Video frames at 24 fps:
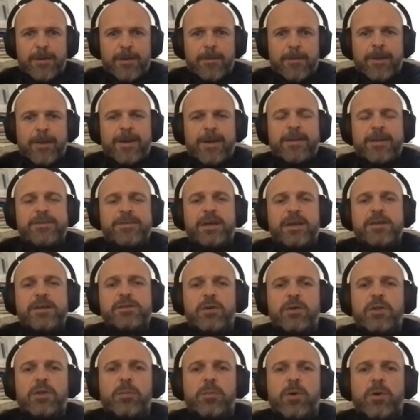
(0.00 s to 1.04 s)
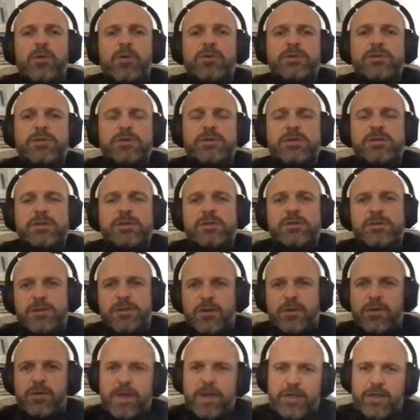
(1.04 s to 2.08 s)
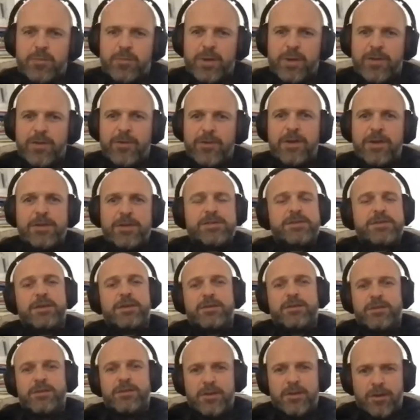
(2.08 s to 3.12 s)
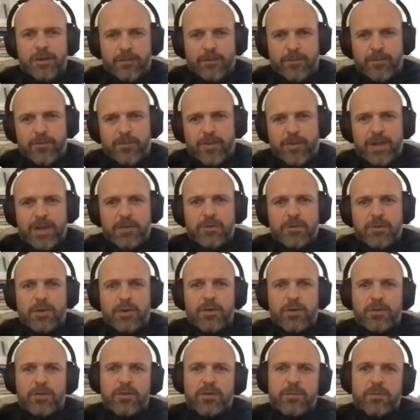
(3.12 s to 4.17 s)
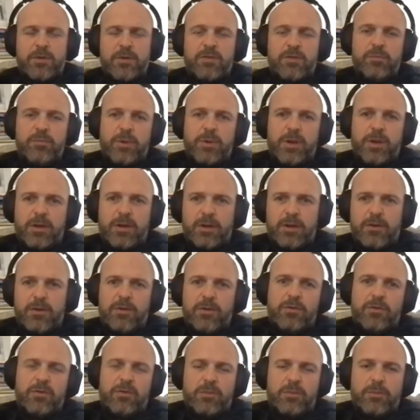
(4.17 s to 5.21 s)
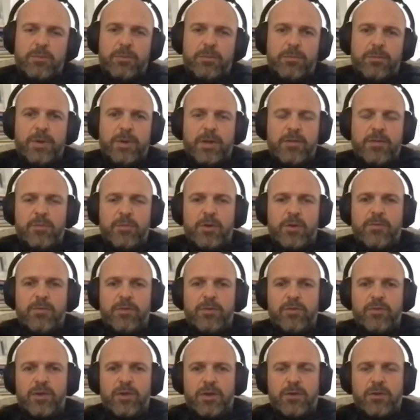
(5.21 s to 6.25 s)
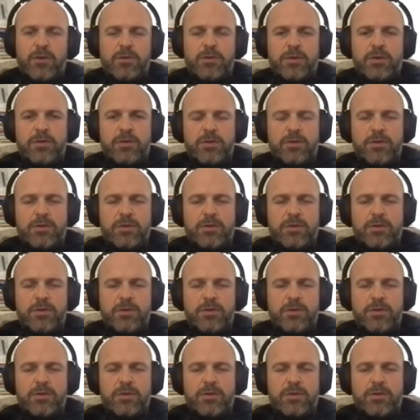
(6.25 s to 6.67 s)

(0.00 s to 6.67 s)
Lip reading: kind of ticks all the boxes. It's a good experience, offers value to customers, but it also makes money for shareholders.